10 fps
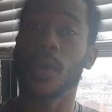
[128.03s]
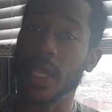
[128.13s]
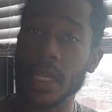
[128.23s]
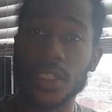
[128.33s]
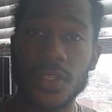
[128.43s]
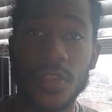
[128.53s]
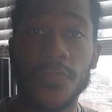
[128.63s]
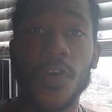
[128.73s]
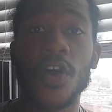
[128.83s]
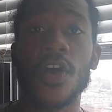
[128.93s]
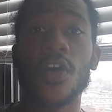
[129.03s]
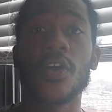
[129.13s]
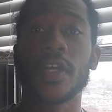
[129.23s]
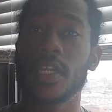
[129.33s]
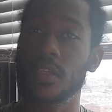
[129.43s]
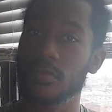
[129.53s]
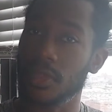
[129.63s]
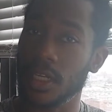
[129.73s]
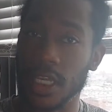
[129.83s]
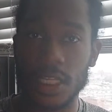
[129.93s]
we're getting into the fall and then
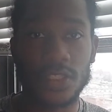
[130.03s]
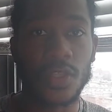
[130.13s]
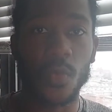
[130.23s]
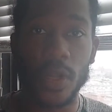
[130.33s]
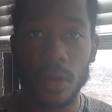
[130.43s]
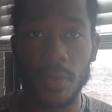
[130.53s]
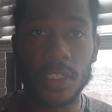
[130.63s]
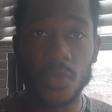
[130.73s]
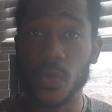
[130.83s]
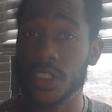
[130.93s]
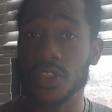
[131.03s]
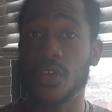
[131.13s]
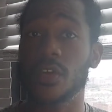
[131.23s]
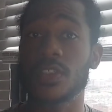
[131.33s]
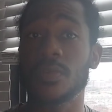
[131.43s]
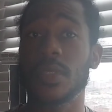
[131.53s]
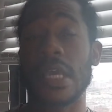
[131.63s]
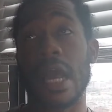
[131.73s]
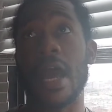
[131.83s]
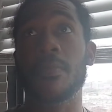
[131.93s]
going to get into the winter months, which is going to
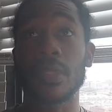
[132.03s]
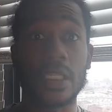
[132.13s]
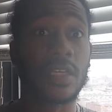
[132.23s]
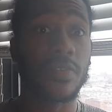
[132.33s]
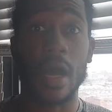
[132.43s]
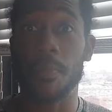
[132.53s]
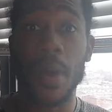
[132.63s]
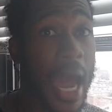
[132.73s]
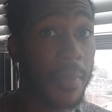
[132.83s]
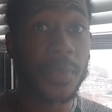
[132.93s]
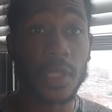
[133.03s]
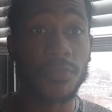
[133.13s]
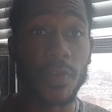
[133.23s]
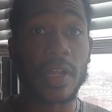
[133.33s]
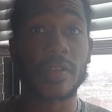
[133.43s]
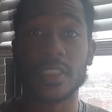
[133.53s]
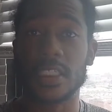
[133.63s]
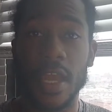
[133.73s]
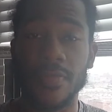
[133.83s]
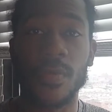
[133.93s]
be, I believe, a popular fragrance
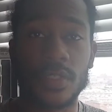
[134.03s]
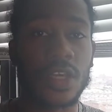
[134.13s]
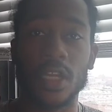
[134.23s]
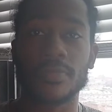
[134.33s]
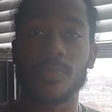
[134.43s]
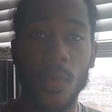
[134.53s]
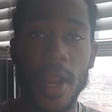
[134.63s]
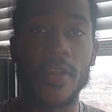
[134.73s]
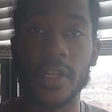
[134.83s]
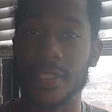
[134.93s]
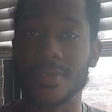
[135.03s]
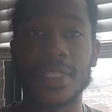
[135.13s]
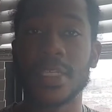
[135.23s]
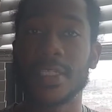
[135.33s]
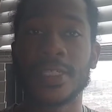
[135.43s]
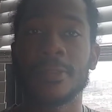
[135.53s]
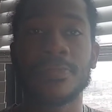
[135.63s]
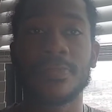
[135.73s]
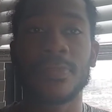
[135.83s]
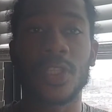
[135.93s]
and everyone's going to wear it and
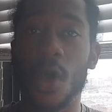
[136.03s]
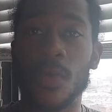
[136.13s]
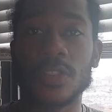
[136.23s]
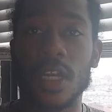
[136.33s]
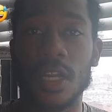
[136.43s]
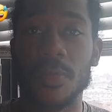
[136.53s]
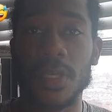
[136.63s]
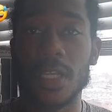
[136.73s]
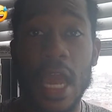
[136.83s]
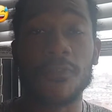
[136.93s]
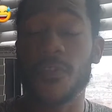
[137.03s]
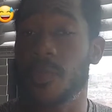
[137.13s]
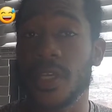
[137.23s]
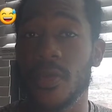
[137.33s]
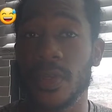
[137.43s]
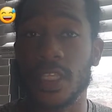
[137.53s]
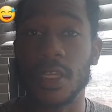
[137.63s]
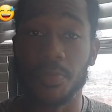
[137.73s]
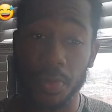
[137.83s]
no one's going to be not familiar with it.